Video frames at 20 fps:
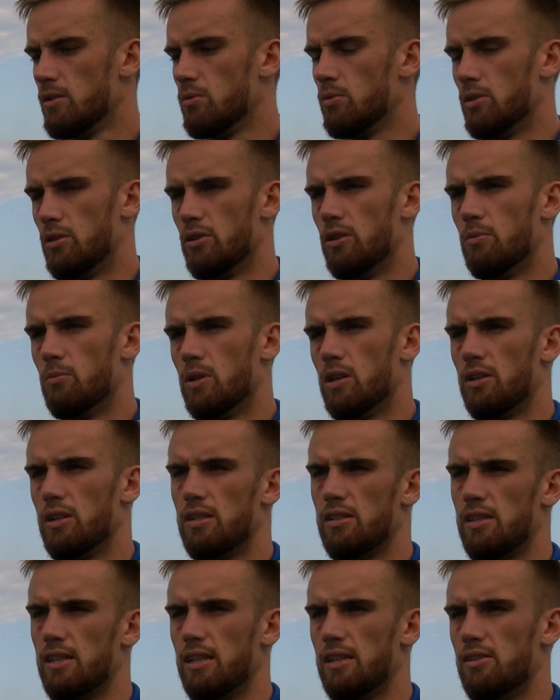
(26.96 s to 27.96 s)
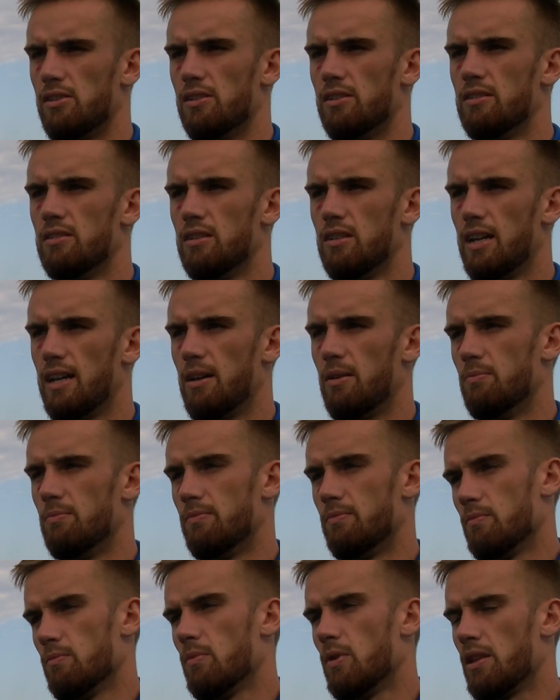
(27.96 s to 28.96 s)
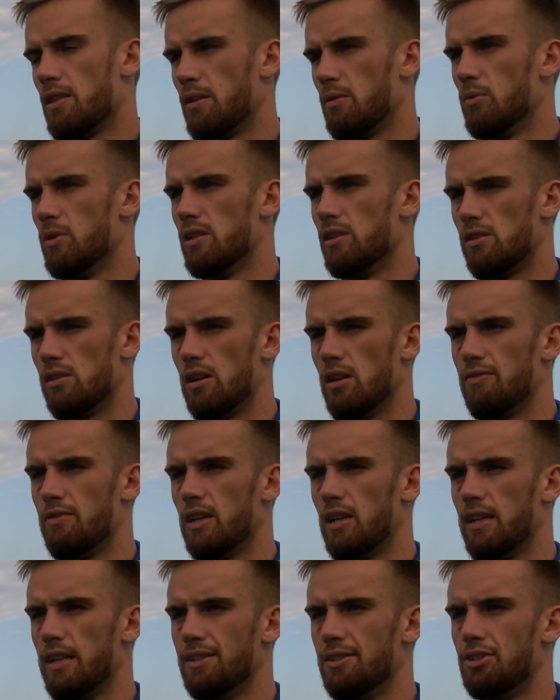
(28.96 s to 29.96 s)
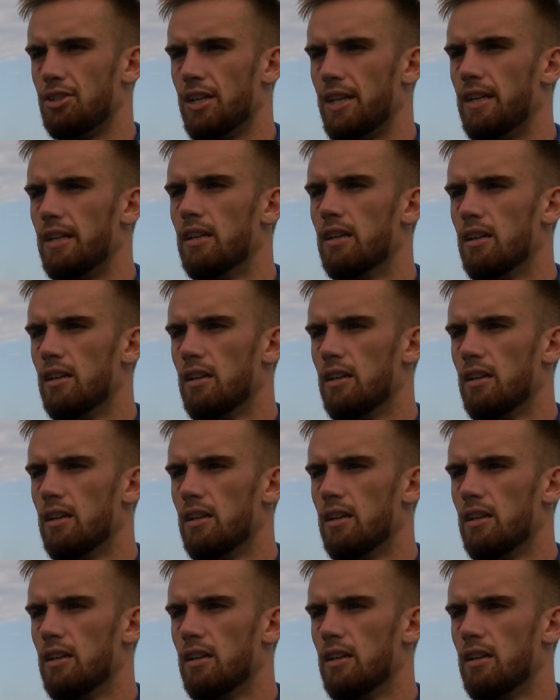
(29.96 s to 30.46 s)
we're doing well this season. I think we deserved the clean sheet,